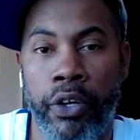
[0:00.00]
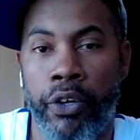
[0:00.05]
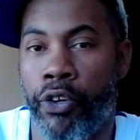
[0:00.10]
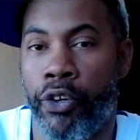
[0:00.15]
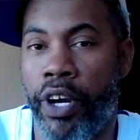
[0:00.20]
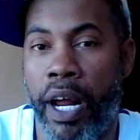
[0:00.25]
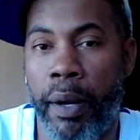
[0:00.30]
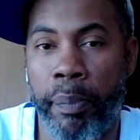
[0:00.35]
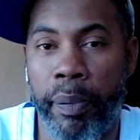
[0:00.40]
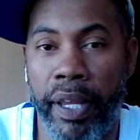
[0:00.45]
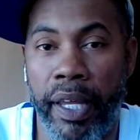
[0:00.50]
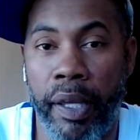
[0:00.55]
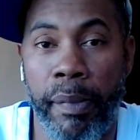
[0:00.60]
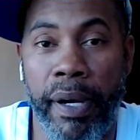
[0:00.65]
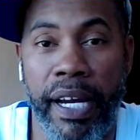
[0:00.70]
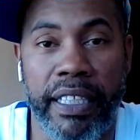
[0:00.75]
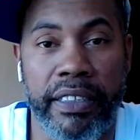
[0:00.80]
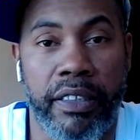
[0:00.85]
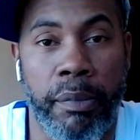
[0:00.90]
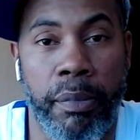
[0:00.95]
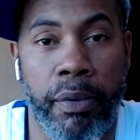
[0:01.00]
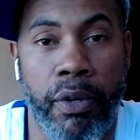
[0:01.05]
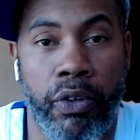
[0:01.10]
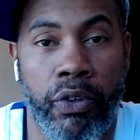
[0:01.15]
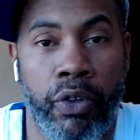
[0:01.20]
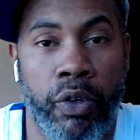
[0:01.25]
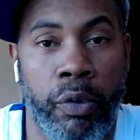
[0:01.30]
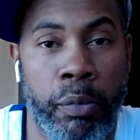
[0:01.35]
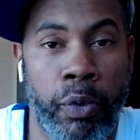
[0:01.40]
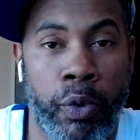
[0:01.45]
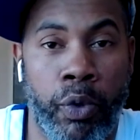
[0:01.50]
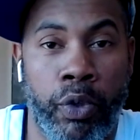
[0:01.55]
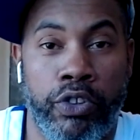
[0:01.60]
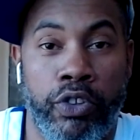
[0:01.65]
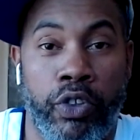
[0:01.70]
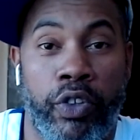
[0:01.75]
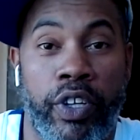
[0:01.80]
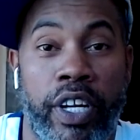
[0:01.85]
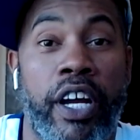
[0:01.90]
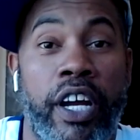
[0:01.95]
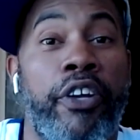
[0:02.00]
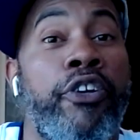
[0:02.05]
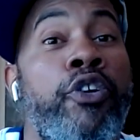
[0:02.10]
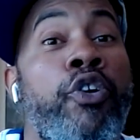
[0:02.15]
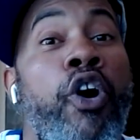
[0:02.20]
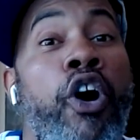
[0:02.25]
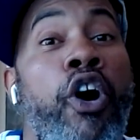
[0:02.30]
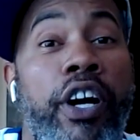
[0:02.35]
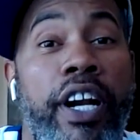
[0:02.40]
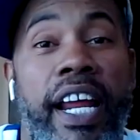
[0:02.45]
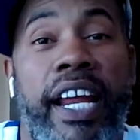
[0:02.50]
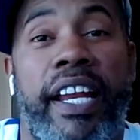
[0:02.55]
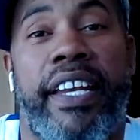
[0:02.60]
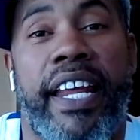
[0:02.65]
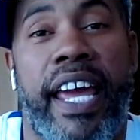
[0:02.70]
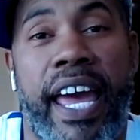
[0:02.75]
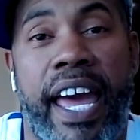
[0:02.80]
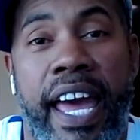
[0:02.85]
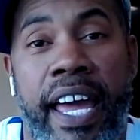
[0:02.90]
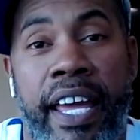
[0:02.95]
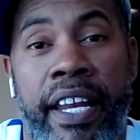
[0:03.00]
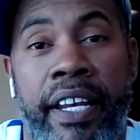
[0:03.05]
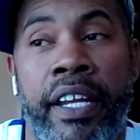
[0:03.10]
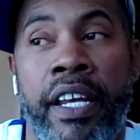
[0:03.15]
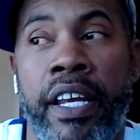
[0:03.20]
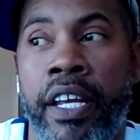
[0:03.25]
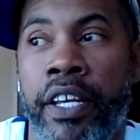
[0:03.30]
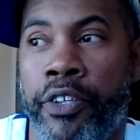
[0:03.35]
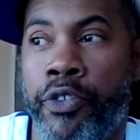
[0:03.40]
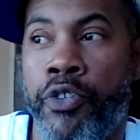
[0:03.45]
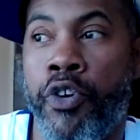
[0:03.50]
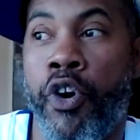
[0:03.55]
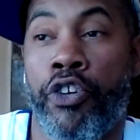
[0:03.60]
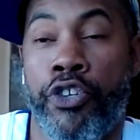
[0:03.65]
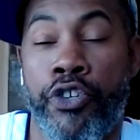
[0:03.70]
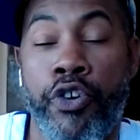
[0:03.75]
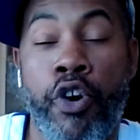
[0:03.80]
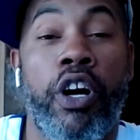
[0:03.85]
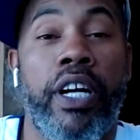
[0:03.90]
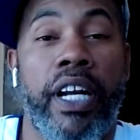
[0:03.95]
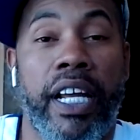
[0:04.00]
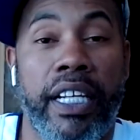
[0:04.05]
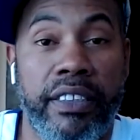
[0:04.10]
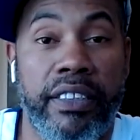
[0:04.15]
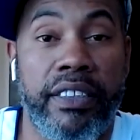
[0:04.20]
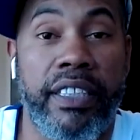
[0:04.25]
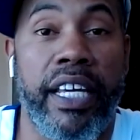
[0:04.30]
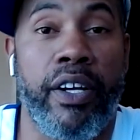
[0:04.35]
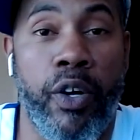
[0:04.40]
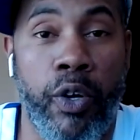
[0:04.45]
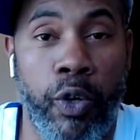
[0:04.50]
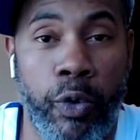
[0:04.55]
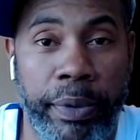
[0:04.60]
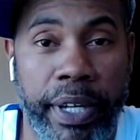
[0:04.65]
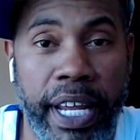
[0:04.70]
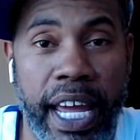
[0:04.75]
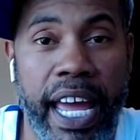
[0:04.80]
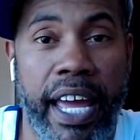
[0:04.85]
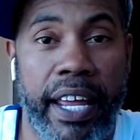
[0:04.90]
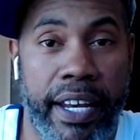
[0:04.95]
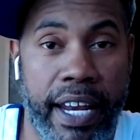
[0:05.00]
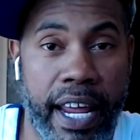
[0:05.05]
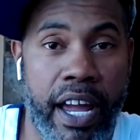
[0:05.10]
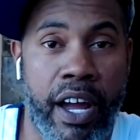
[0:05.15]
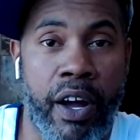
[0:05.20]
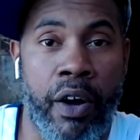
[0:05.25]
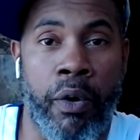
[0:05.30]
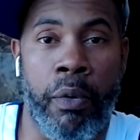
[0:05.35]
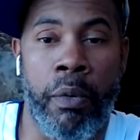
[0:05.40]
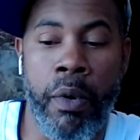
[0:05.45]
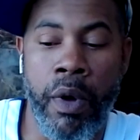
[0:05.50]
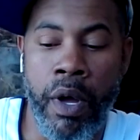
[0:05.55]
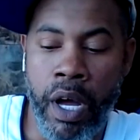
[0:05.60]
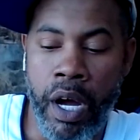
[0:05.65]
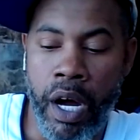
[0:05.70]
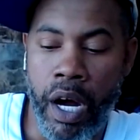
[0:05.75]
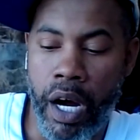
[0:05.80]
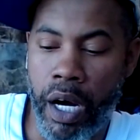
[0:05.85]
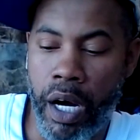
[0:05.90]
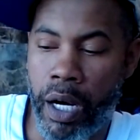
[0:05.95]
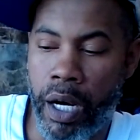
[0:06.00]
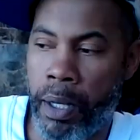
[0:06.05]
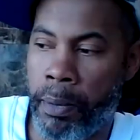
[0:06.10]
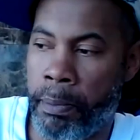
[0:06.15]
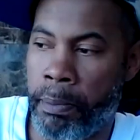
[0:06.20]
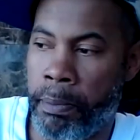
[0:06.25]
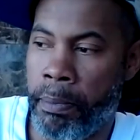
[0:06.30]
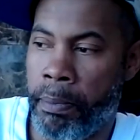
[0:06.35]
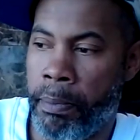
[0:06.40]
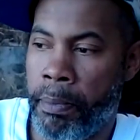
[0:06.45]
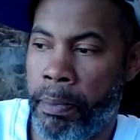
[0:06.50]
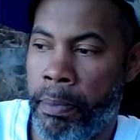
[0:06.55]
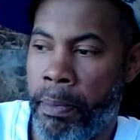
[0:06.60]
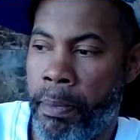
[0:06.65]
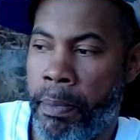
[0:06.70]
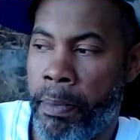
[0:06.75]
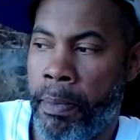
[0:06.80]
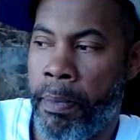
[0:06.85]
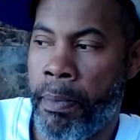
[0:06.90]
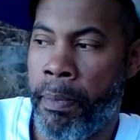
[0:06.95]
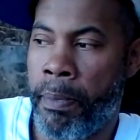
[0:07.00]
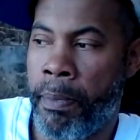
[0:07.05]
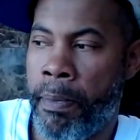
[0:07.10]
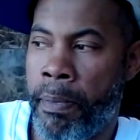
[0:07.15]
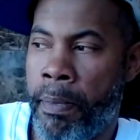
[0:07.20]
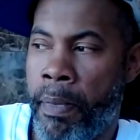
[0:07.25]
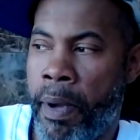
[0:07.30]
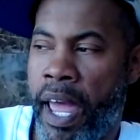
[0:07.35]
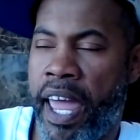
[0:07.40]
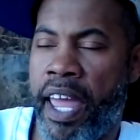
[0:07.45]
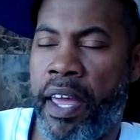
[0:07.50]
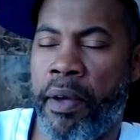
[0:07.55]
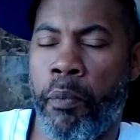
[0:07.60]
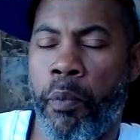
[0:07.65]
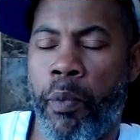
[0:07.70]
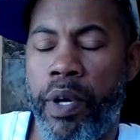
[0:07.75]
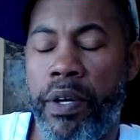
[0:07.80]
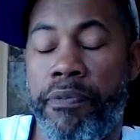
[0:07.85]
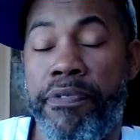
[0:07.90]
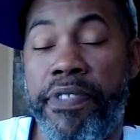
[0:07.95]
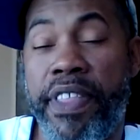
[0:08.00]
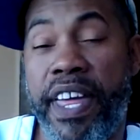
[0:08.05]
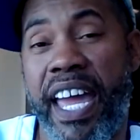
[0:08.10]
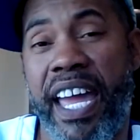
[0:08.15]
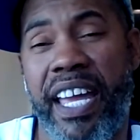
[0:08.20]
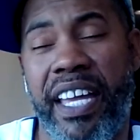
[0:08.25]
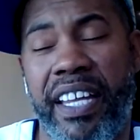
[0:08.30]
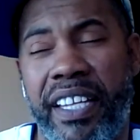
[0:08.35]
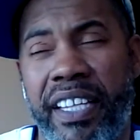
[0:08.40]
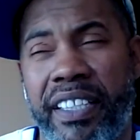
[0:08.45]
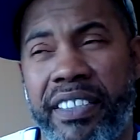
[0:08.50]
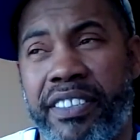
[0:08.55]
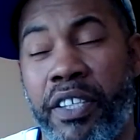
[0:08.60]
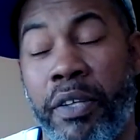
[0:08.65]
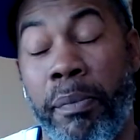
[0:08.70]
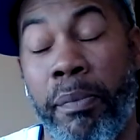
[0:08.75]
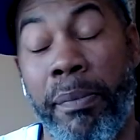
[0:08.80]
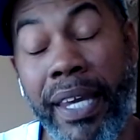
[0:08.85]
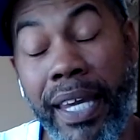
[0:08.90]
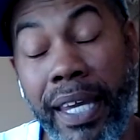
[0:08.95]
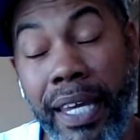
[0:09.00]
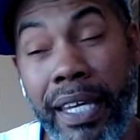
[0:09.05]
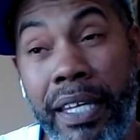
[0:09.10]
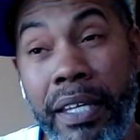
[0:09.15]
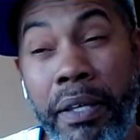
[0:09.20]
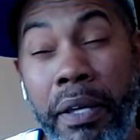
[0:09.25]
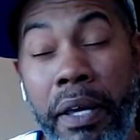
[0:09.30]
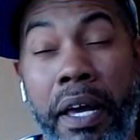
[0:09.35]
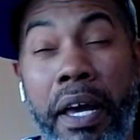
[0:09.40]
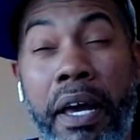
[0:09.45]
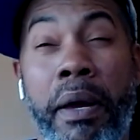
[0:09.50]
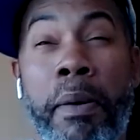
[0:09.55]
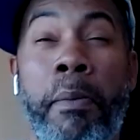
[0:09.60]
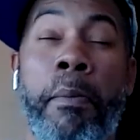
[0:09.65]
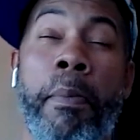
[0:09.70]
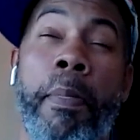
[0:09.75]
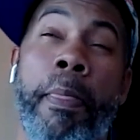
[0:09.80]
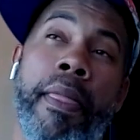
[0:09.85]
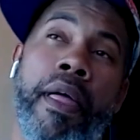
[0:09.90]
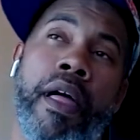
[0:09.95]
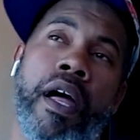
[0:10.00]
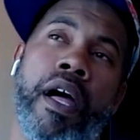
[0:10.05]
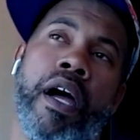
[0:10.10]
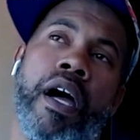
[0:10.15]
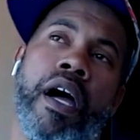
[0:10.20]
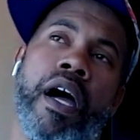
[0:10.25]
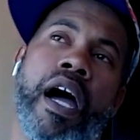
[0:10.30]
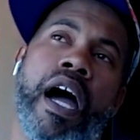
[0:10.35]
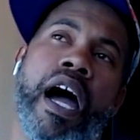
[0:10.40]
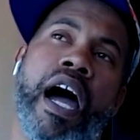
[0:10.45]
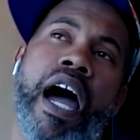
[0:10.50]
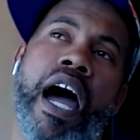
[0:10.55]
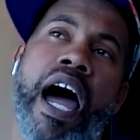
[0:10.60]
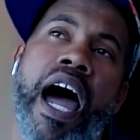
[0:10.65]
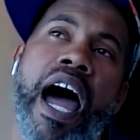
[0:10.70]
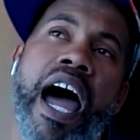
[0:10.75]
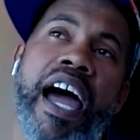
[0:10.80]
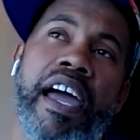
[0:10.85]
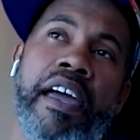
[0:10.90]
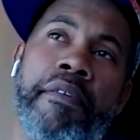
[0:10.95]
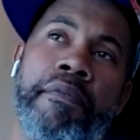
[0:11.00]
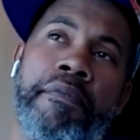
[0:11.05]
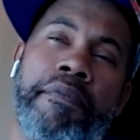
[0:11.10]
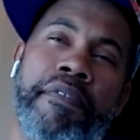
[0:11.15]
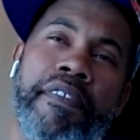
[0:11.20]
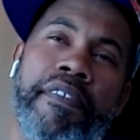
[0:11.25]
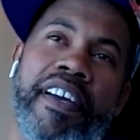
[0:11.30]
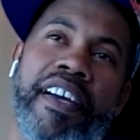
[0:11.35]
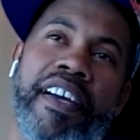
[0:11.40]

you're not playing basketball no more. So now you are that dad. You know, you are that stay home dad now. Um, and with that, to me, I've